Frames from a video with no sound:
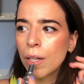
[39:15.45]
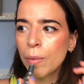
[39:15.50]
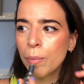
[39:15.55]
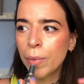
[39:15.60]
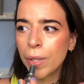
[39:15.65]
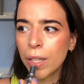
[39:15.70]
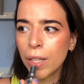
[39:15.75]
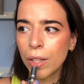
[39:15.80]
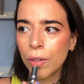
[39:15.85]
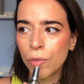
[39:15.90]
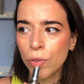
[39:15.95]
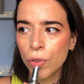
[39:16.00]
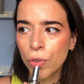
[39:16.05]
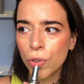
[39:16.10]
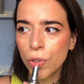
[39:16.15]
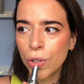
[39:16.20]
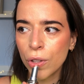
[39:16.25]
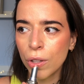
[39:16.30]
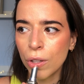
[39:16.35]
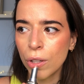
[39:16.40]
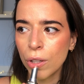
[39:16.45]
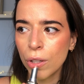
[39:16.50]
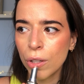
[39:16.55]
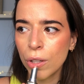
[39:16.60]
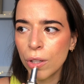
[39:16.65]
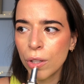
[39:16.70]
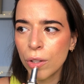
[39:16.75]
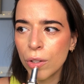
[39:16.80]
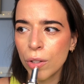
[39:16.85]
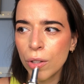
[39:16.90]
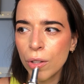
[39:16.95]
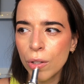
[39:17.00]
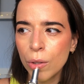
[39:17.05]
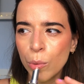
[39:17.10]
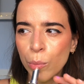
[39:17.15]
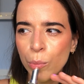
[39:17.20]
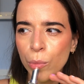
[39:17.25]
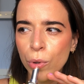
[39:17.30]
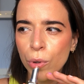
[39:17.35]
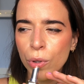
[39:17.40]
But if you see, it's a
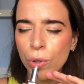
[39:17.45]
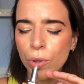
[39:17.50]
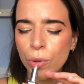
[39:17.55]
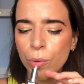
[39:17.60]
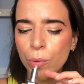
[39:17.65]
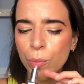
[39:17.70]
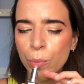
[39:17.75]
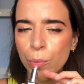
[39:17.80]
little more